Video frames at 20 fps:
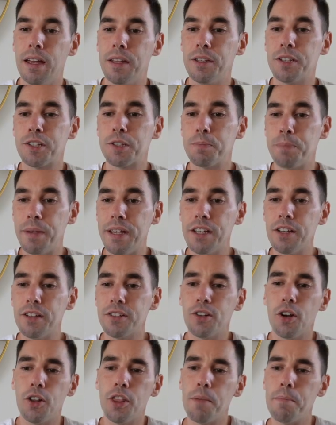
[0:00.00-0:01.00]
The speakers
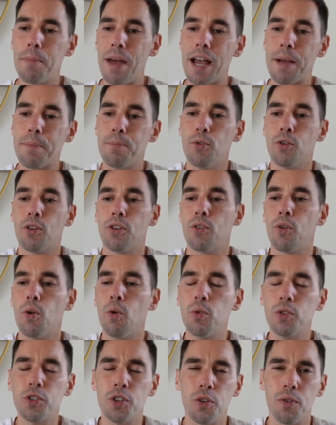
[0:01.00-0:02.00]
on the MacBook are
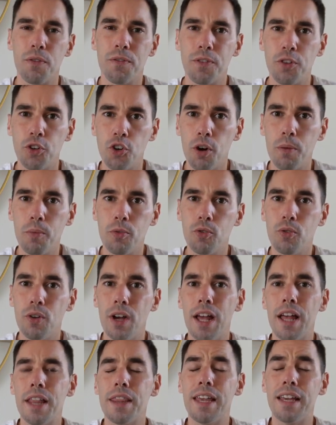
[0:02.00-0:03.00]
also phenomenal.
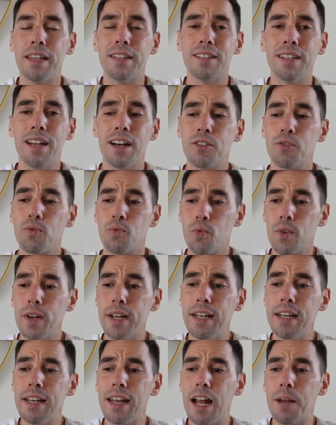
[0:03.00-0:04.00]
They sound
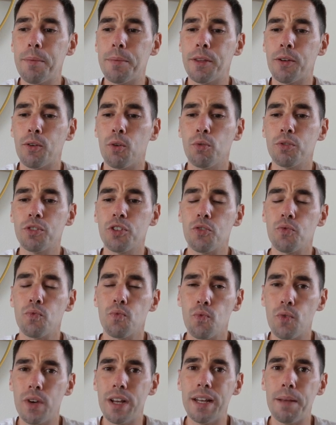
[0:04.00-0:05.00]
really loud, but they're also
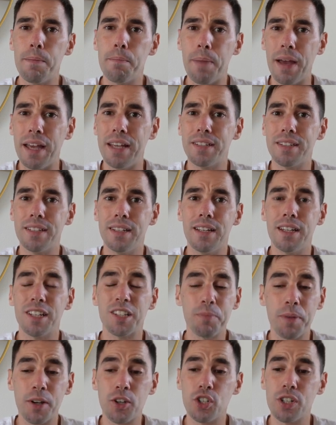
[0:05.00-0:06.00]
really bassy,
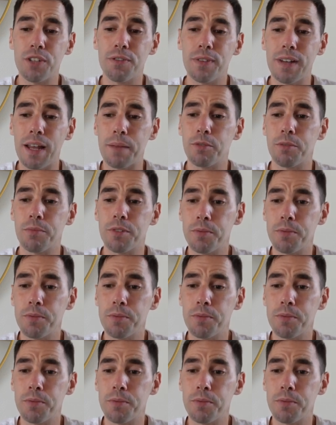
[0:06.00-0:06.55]
especially for laptop